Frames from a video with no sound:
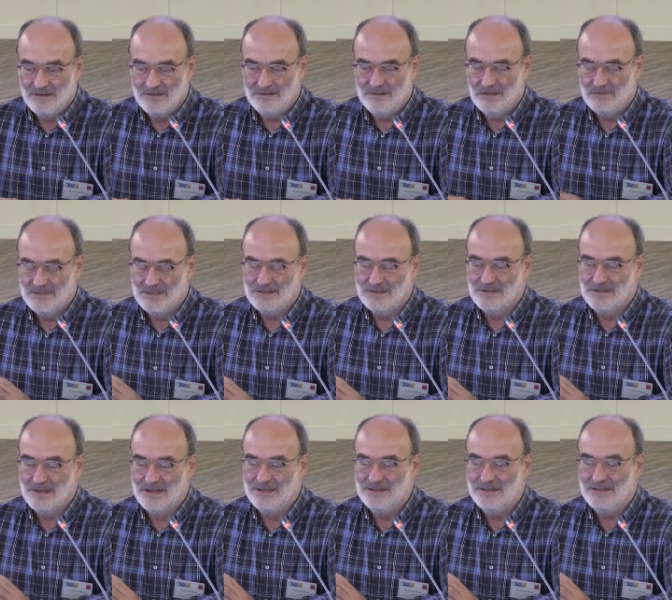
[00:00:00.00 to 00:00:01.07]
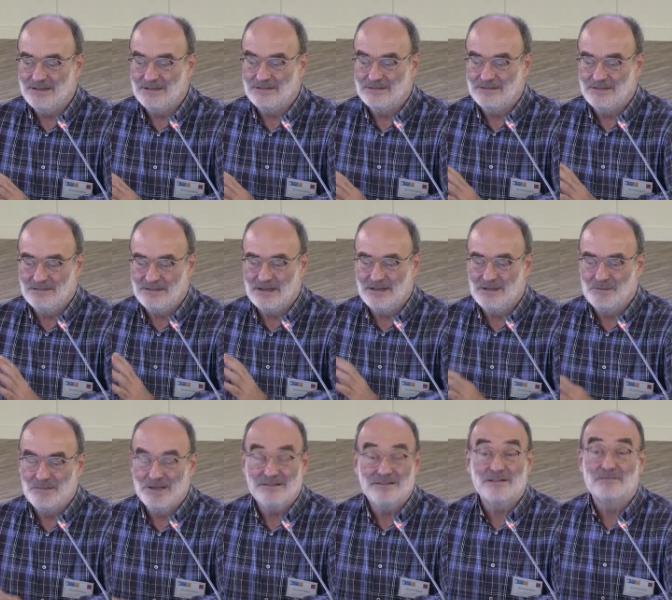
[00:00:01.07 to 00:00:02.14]
theoretical ideas, design a
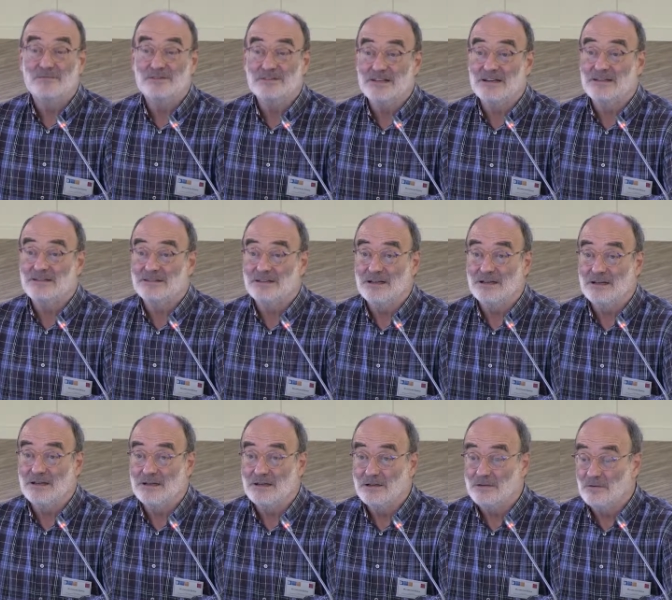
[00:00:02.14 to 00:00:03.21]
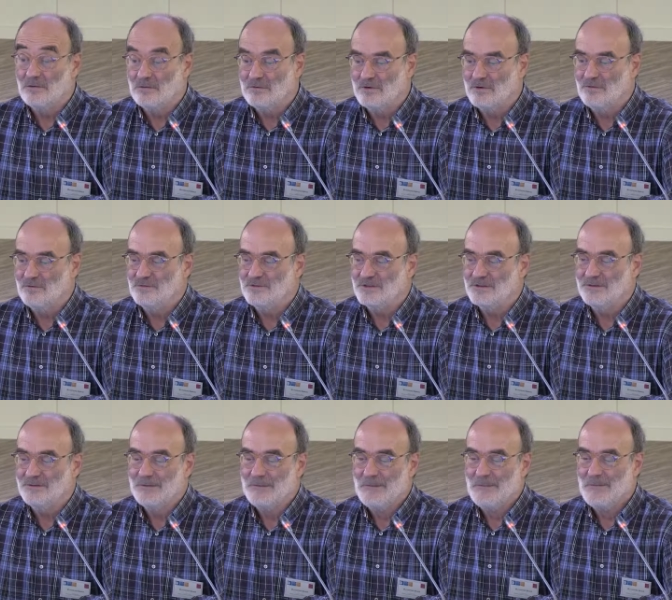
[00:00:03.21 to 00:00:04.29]
method, result, and a conclusion.
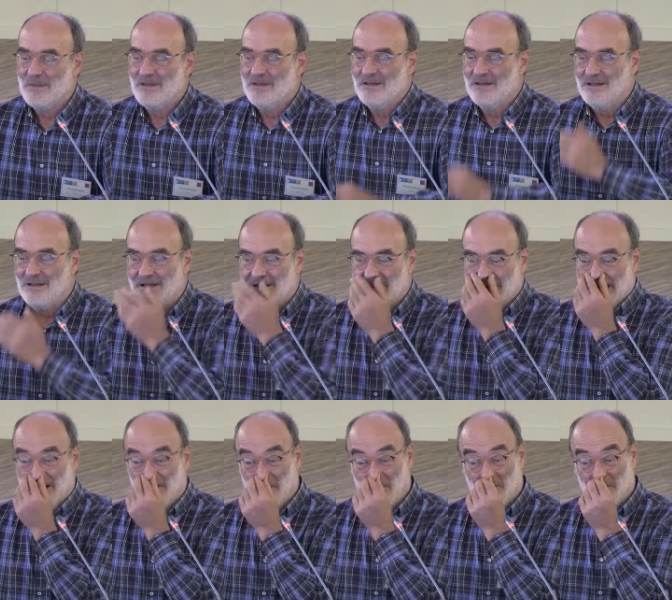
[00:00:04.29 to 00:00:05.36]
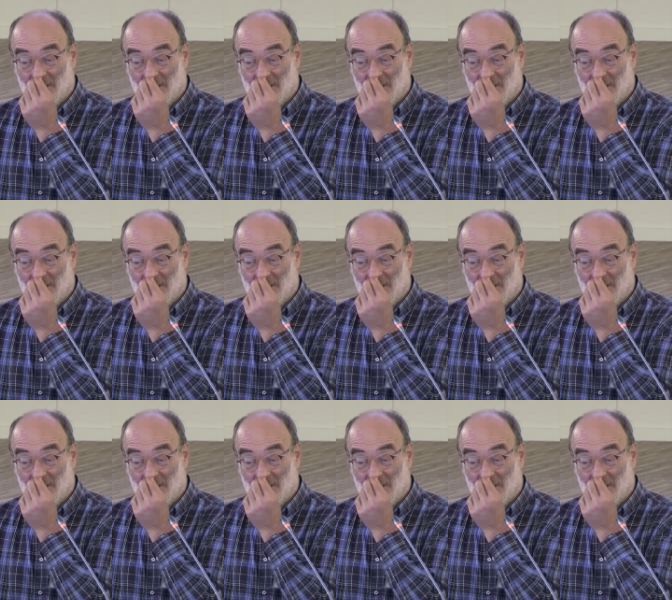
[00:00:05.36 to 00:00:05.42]
Now,